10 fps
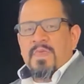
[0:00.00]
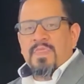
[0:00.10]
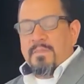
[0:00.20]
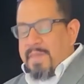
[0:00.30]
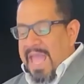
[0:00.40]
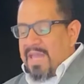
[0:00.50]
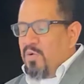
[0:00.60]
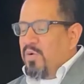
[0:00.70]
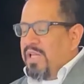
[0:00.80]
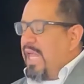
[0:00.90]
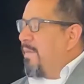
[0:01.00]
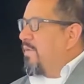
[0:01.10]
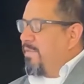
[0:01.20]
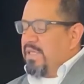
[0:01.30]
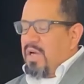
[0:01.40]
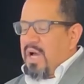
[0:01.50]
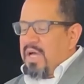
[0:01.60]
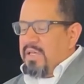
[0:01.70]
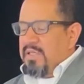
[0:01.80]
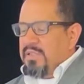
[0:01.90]
The man who claimed to be
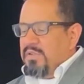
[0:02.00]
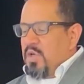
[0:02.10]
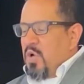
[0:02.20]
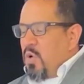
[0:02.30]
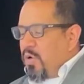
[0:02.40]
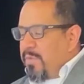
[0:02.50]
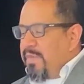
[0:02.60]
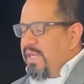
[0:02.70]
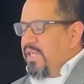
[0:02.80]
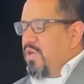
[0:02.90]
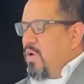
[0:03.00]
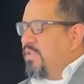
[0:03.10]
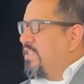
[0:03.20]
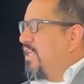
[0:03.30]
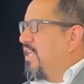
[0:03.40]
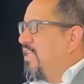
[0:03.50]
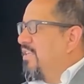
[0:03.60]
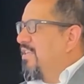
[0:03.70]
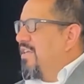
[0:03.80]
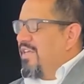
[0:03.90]
God, who committed no
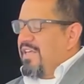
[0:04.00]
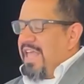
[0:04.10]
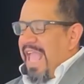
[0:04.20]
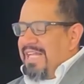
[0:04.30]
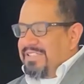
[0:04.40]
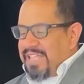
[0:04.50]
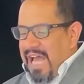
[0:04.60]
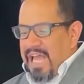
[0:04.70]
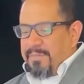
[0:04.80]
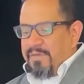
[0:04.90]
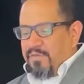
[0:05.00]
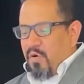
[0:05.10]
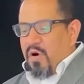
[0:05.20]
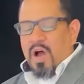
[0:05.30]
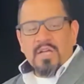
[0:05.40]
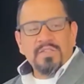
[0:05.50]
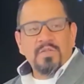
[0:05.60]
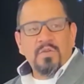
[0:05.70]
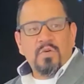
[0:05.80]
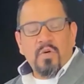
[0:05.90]
sin and died before
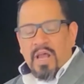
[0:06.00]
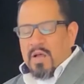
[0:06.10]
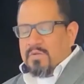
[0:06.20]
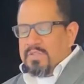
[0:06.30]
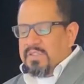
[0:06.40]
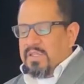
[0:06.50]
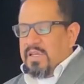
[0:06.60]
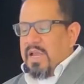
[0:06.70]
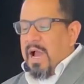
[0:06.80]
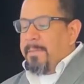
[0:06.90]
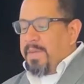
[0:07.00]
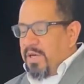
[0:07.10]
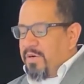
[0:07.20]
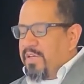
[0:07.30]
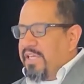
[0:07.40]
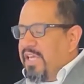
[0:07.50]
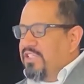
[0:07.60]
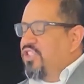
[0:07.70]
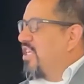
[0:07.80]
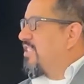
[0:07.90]
hostile crowds, appeared
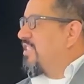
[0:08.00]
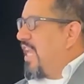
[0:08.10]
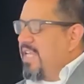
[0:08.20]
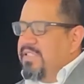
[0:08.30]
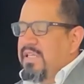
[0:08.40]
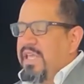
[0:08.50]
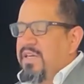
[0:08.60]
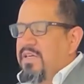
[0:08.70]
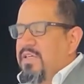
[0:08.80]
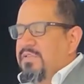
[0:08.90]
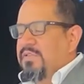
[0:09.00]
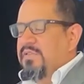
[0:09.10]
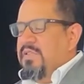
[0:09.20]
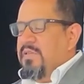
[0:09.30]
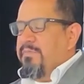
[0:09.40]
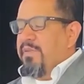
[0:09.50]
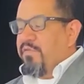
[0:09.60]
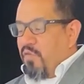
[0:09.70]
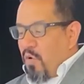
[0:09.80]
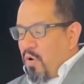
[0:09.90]
again just days later
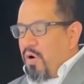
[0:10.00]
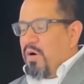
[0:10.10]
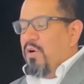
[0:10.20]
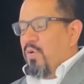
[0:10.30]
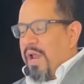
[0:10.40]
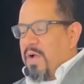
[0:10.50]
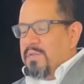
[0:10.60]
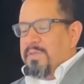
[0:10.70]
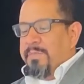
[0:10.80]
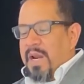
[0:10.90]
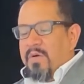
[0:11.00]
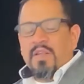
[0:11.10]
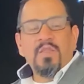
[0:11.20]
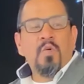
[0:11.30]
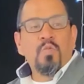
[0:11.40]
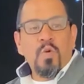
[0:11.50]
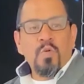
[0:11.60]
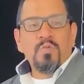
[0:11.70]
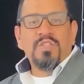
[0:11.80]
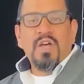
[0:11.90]
before crowds bearing the
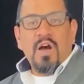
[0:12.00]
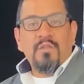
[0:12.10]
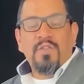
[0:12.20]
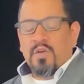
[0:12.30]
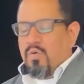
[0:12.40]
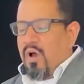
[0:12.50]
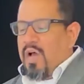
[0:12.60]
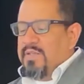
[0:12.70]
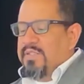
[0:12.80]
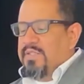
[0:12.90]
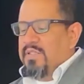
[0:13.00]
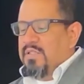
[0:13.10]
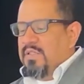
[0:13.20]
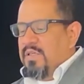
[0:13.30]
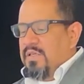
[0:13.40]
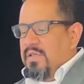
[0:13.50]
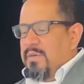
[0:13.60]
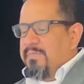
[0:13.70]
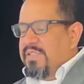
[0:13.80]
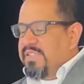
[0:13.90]
wounds of the cross,
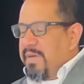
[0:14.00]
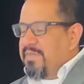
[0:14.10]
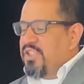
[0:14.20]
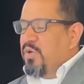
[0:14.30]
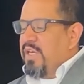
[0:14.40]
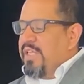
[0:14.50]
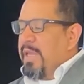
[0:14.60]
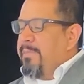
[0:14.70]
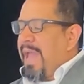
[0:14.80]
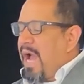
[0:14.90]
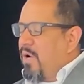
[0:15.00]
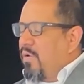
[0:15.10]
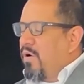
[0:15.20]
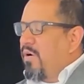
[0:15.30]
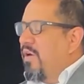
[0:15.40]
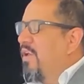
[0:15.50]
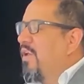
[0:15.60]
but demonstrating a power